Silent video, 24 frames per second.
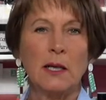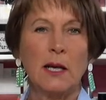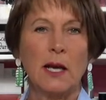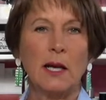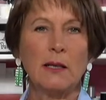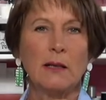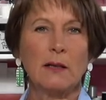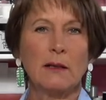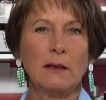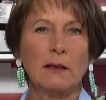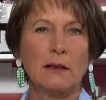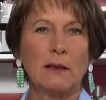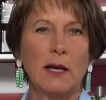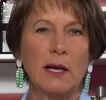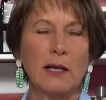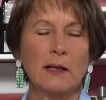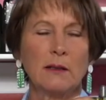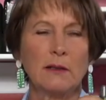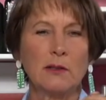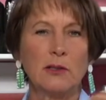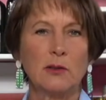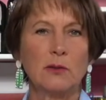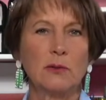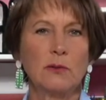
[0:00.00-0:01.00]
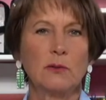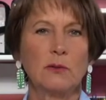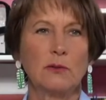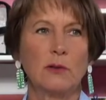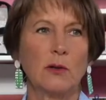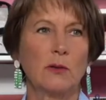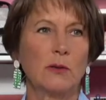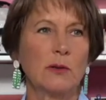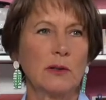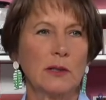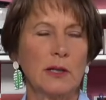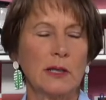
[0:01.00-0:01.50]
And and you
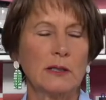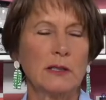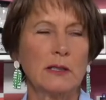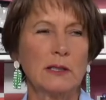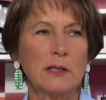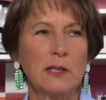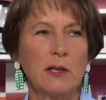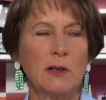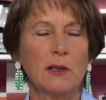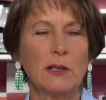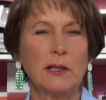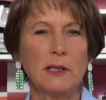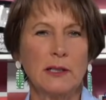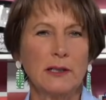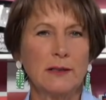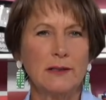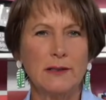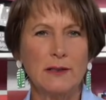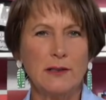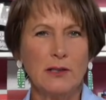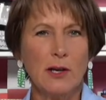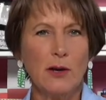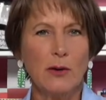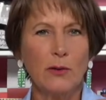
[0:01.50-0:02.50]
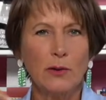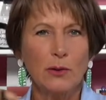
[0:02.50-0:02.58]
don't necessarily need to sew.